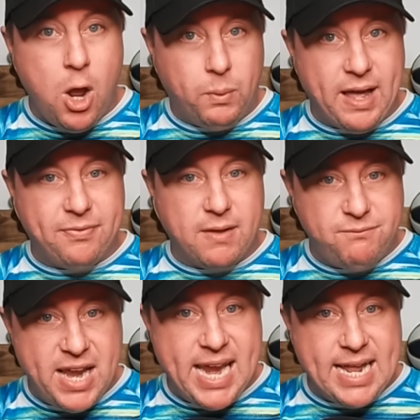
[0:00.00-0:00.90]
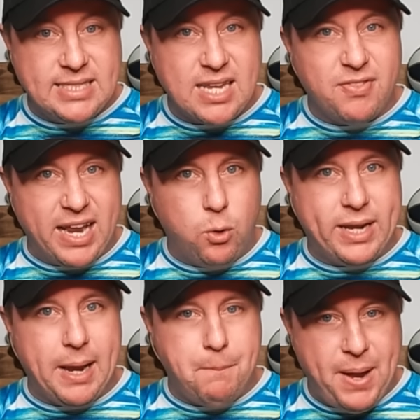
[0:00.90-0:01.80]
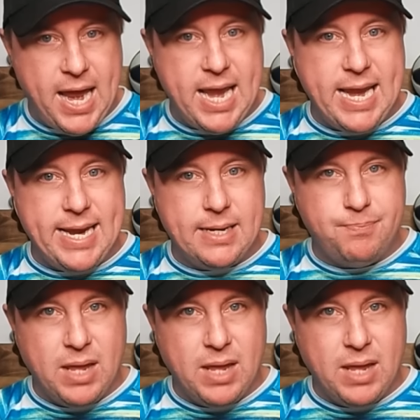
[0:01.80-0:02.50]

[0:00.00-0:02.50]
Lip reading: Without the fans, they don't get paid.